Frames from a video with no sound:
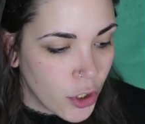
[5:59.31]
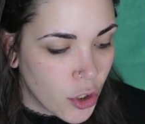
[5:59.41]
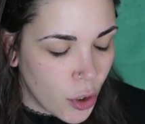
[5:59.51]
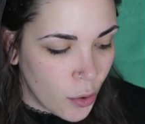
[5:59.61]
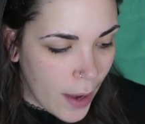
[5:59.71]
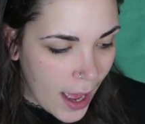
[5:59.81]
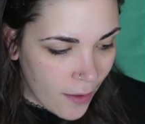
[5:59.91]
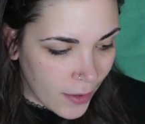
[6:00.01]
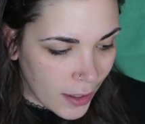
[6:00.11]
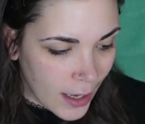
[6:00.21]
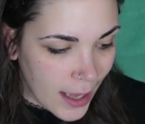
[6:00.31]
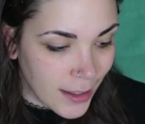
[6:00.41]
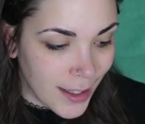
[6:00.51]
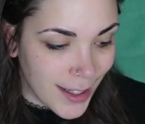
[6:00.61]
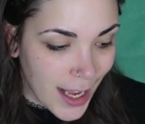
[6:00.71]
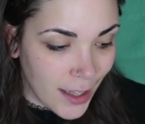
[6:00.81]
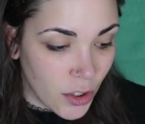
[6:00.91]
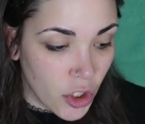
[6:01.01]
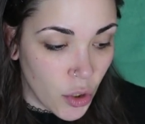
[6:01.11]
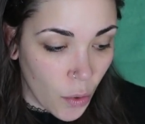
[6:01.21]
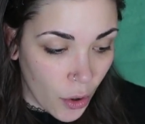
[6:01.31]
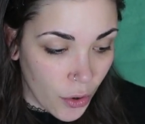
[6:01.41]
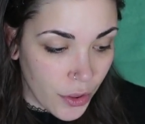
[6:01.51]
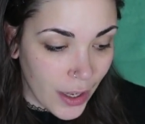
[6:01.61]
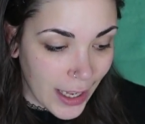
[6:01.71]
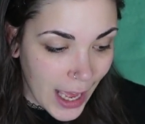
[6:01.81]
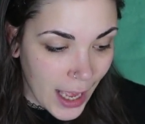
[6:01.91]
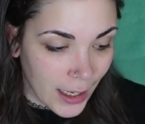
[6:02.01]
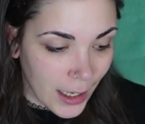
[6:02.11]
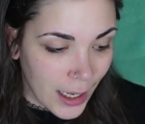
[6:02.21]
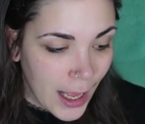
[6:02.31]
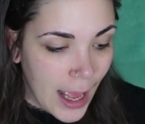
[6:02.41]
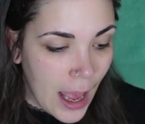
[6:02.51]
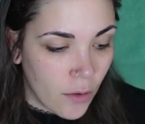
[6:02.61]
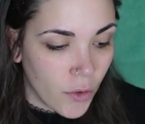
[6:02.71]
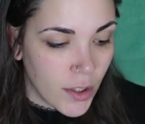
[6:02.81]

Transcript: to heaven and descends to earth again, and